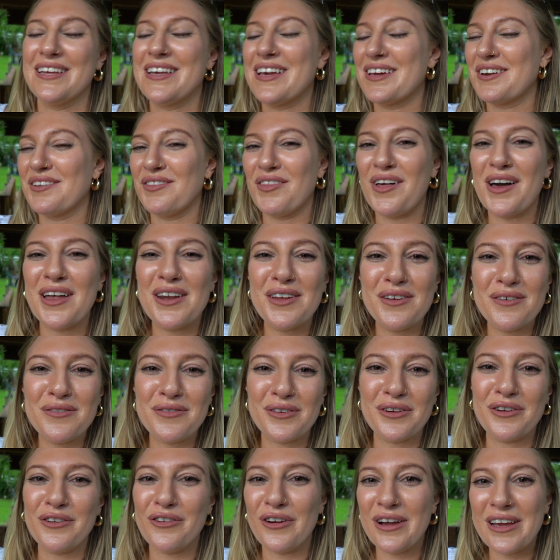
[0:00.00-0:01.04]
He had a lot
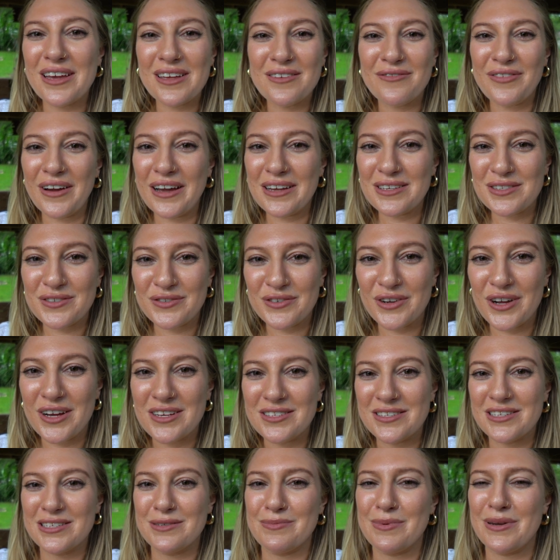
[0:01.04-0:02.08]
of great advice for
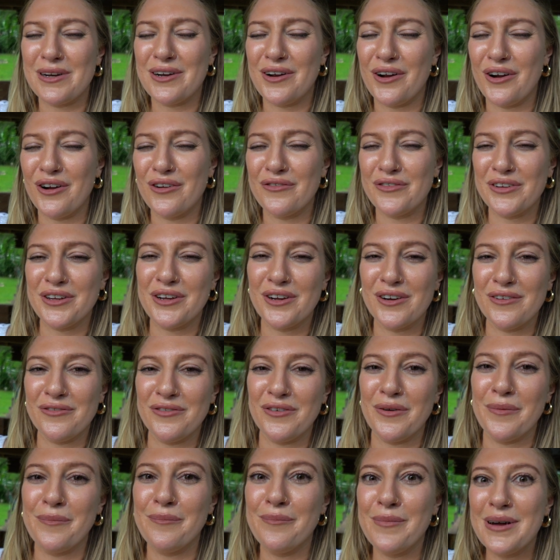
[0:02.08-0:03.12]
us. He's been an RVer
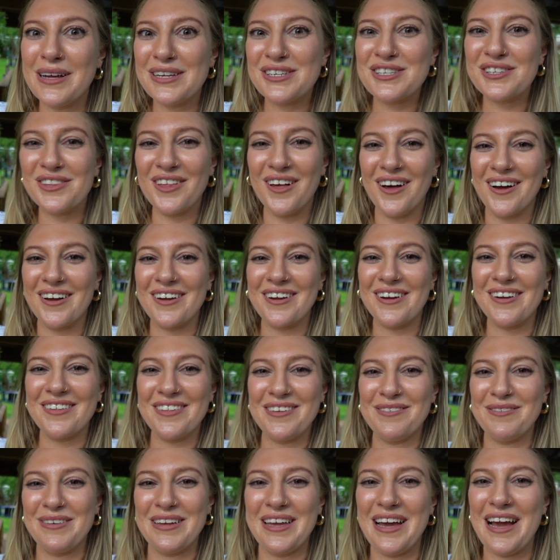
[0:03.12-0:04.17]
for much longer
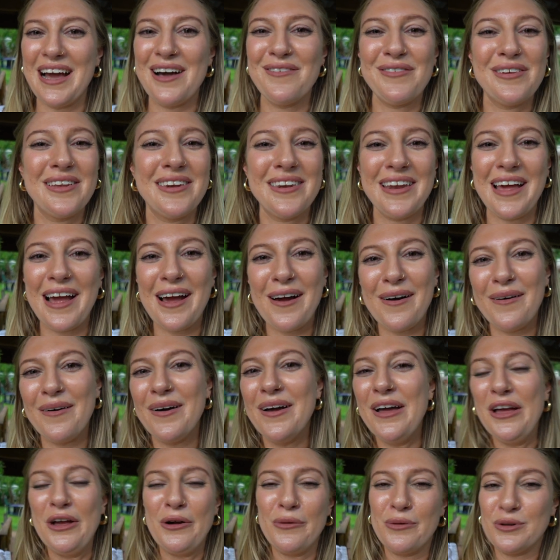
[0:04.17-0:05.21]
than we have, and now
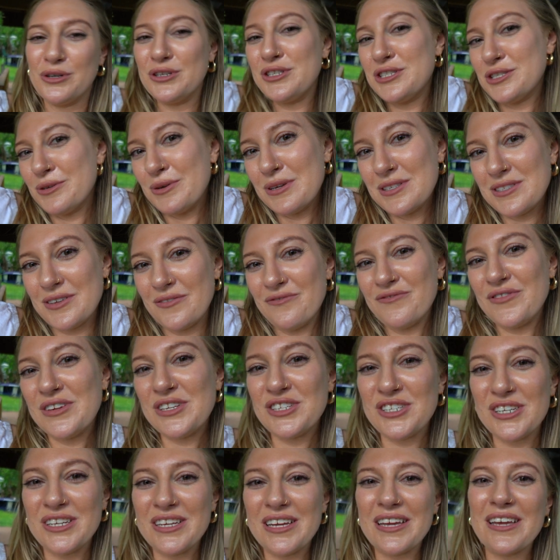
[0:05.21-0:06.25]
we're just doing some
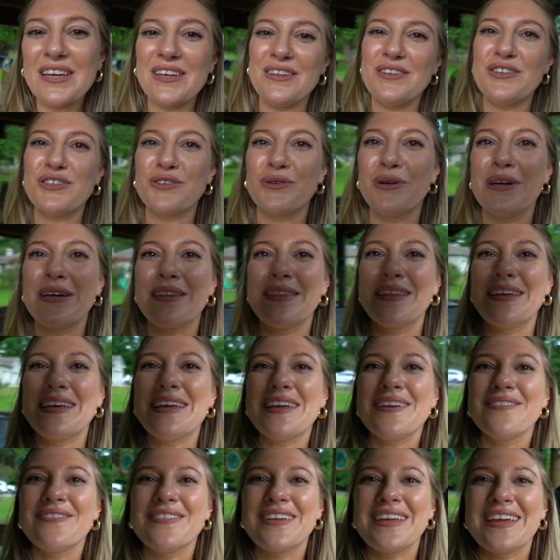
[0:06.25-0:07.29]
fishing, enjoying the
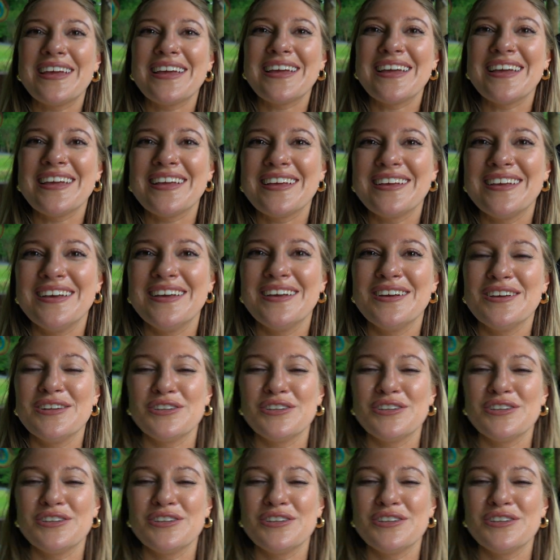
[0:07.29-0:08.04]
evening. Yeah.